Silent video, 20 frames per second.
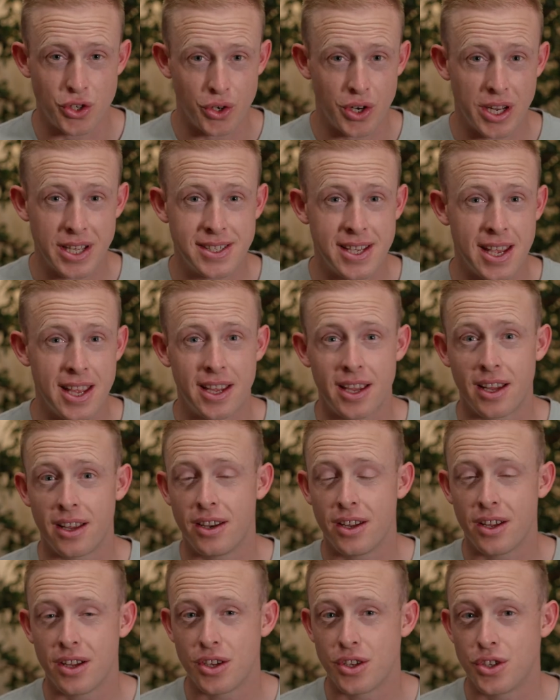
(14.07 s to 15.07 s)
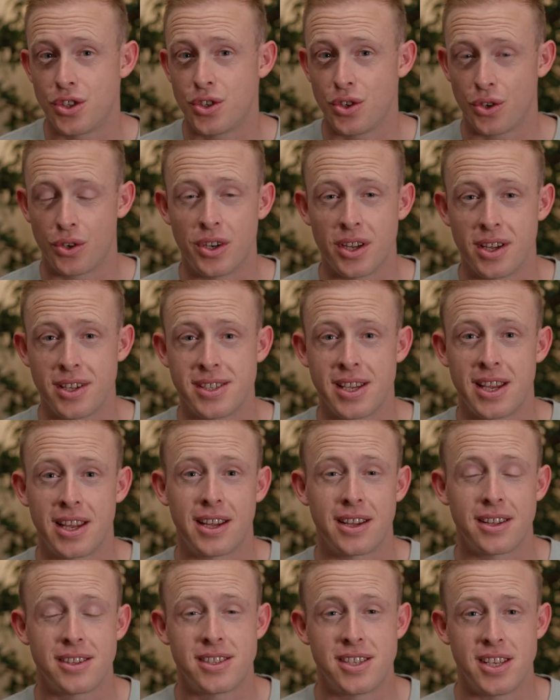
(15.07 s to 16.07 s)
Should I take it? Shouldn't I
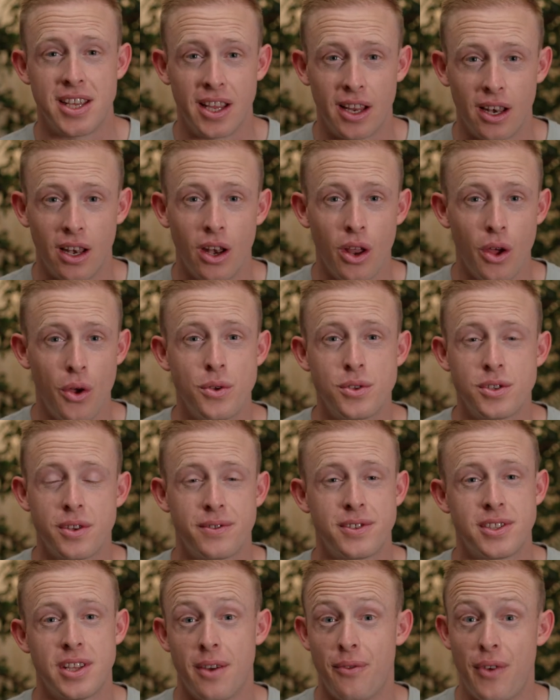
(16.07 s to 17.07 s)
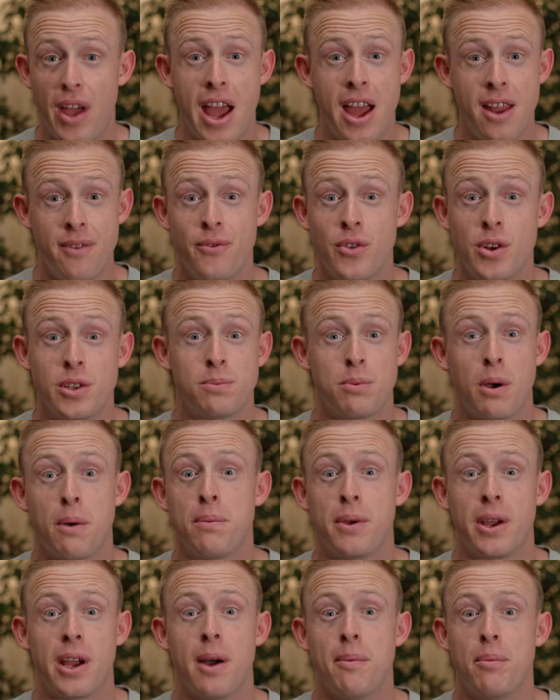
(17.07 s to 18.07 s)
take it? Seeing loads of stuff, adverts
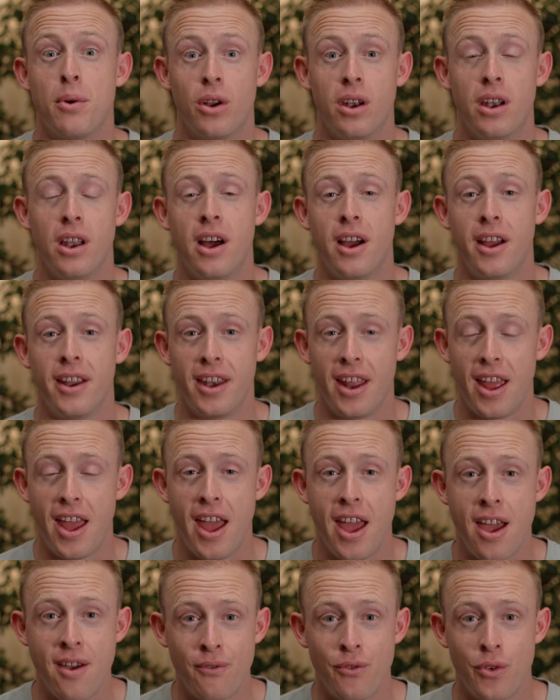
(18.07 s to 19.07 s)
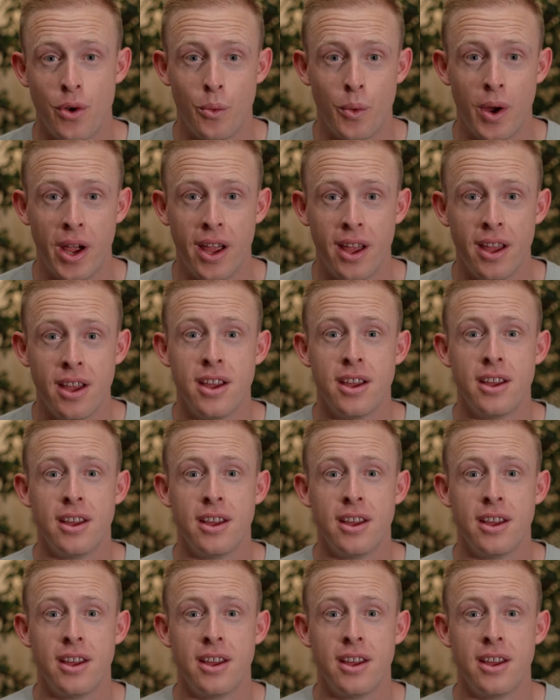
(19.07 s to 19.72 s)
popping up online everywhere.